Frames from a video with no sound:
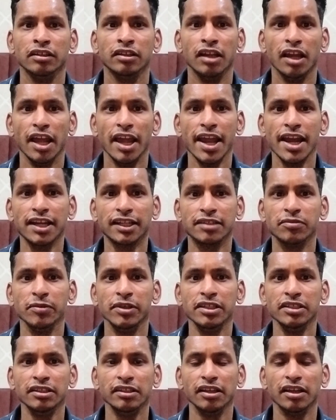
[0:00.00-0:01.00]
act
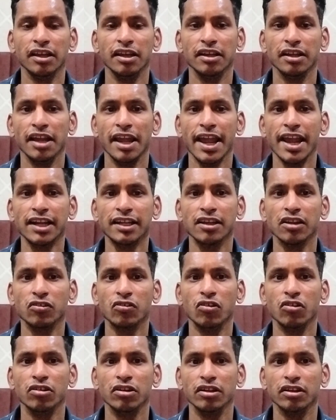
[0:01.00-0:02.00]
means act
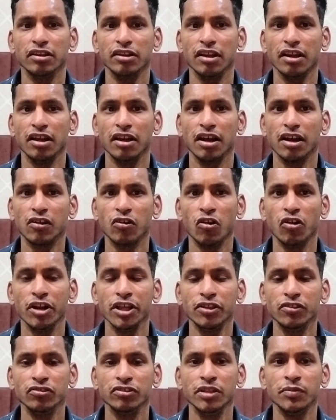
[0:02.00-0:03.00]

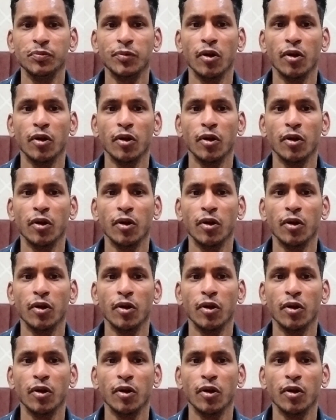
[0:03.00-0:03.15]
according to the